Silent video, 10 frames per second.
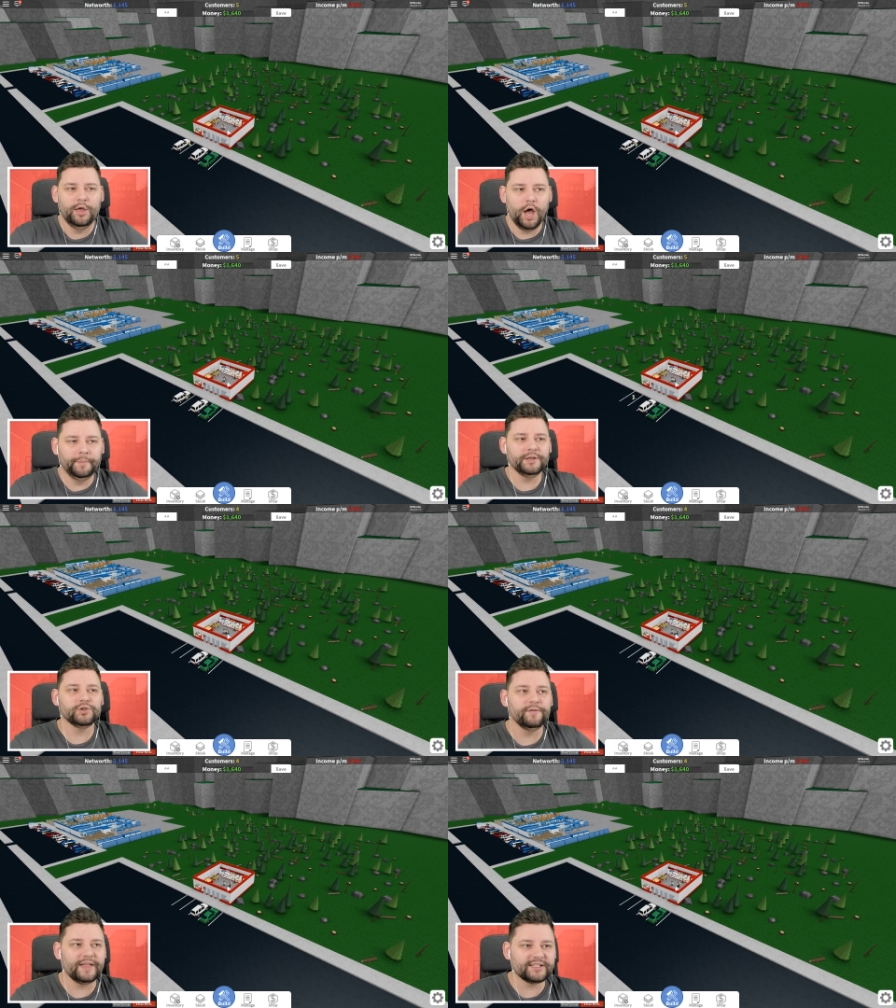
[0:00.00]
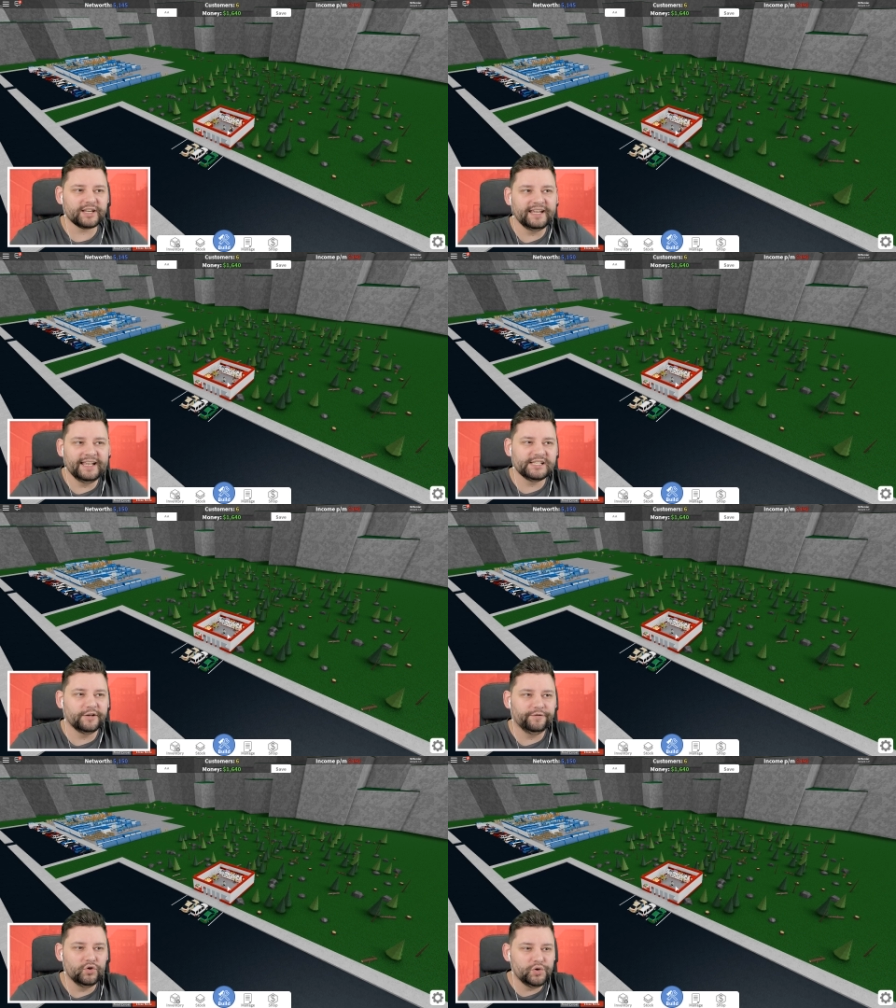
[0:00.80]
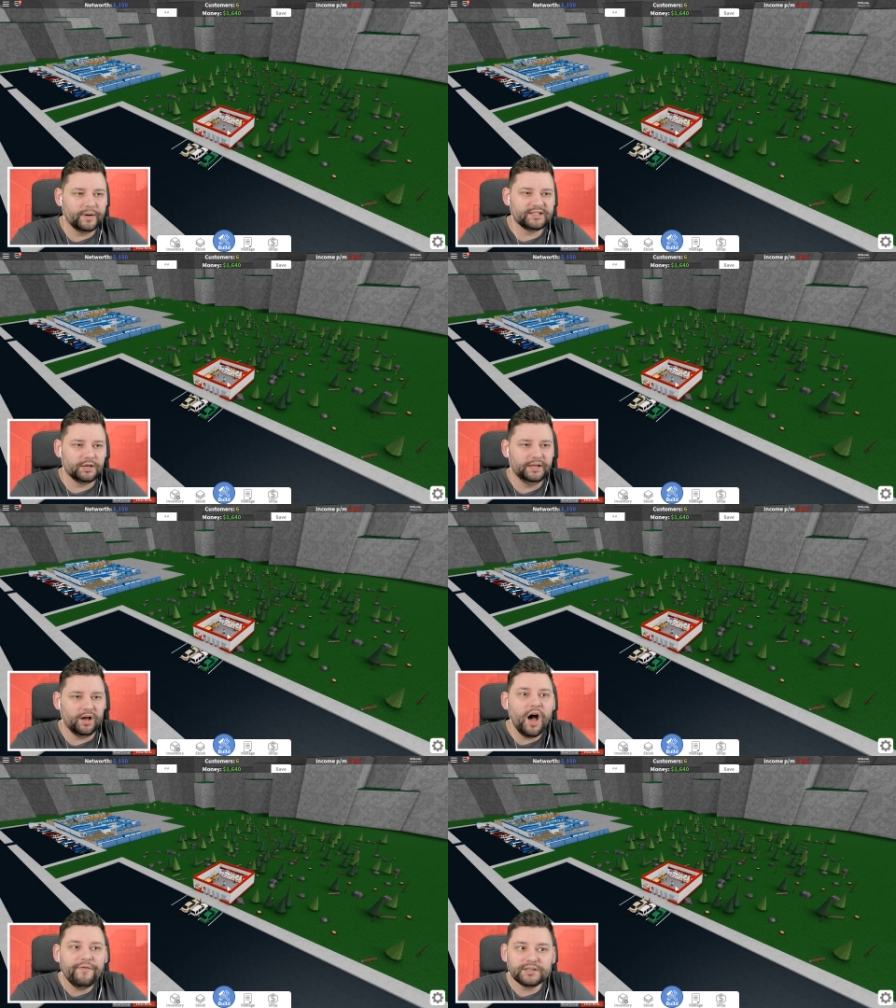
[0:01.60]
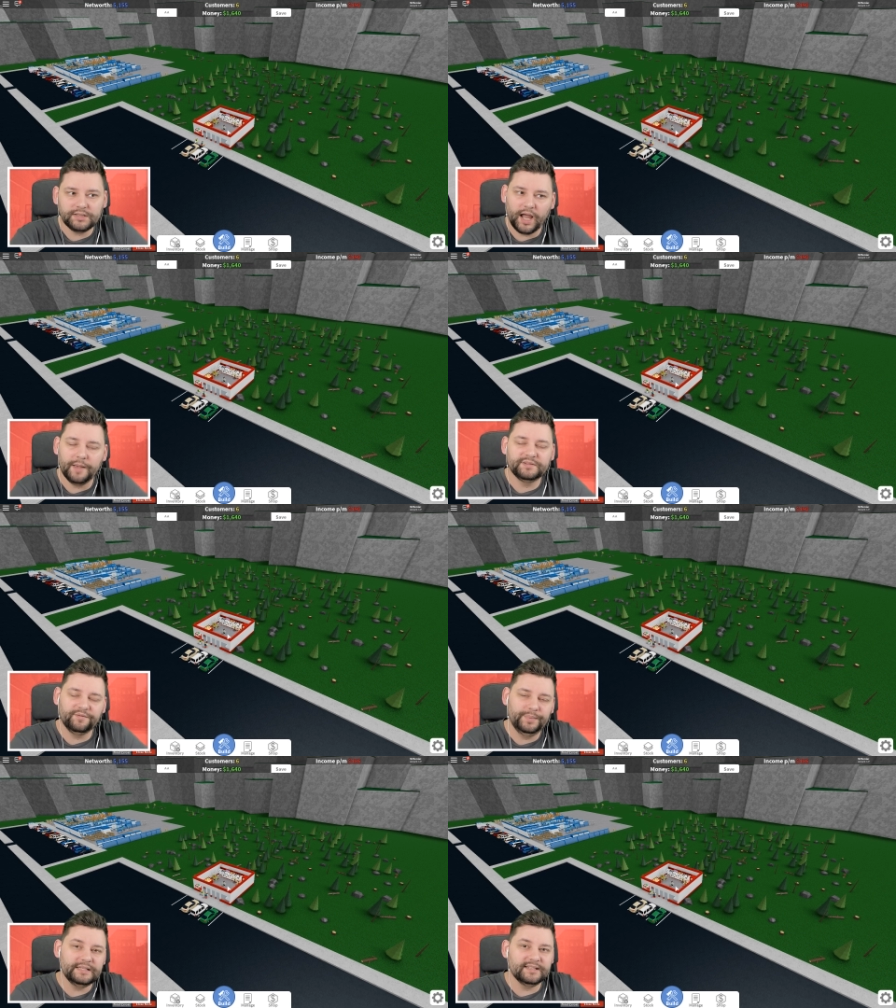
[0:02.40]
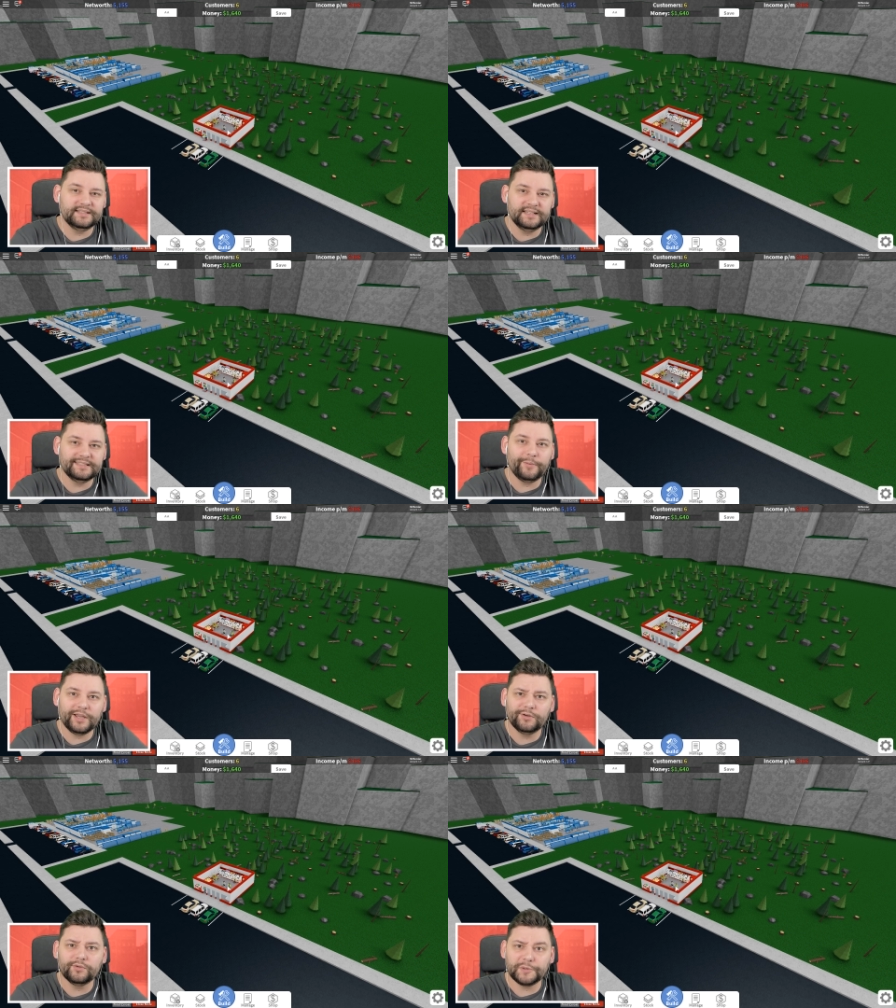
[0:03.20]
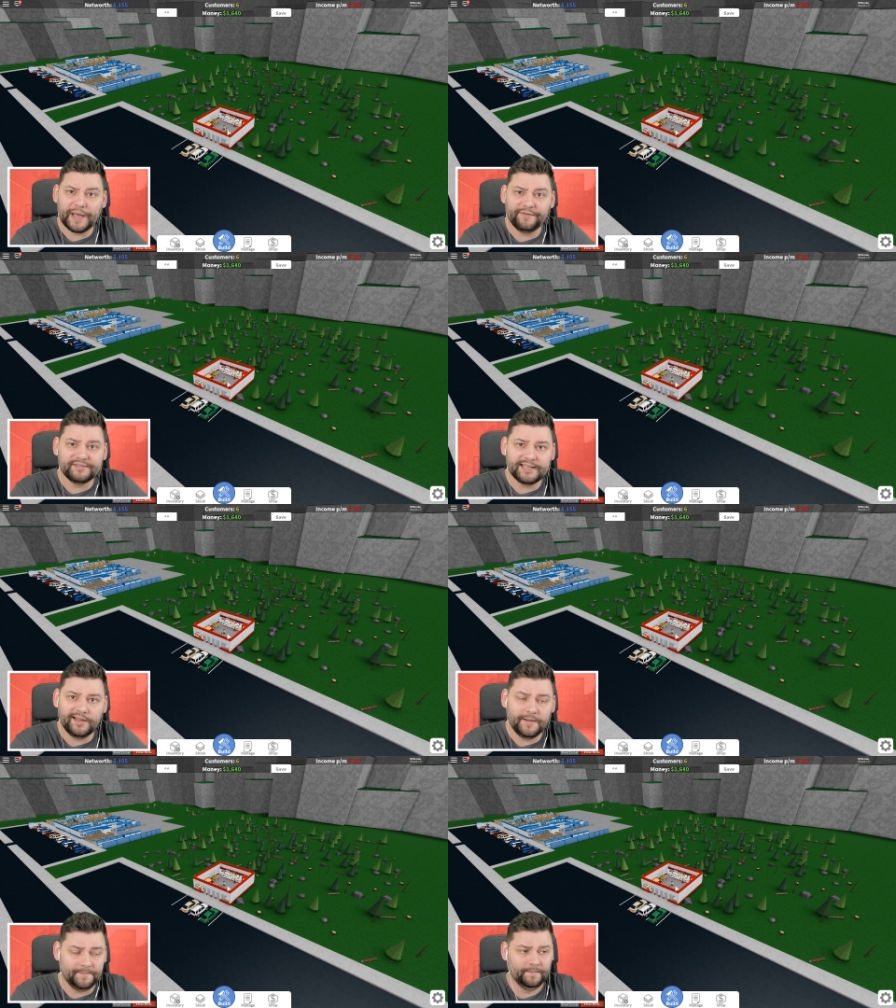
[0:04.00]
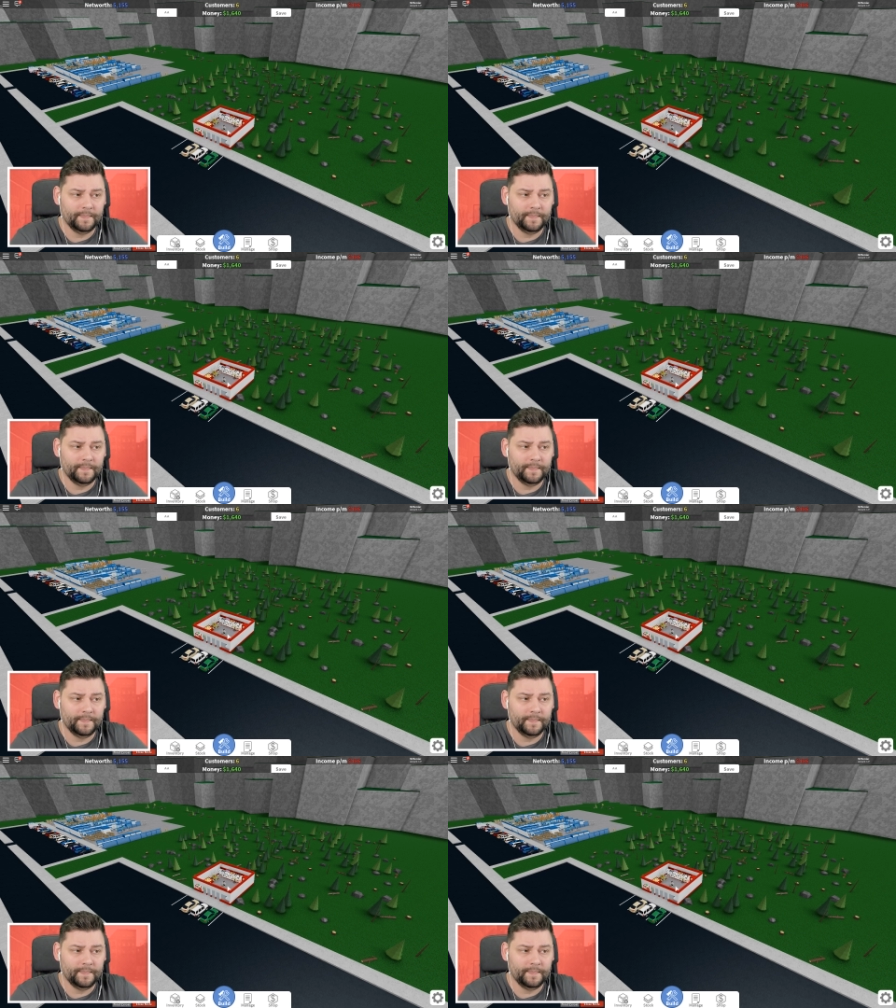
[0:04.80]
I'm not sure if that's like a hint to the future where there's going to be other types of businesses that we can also have set up.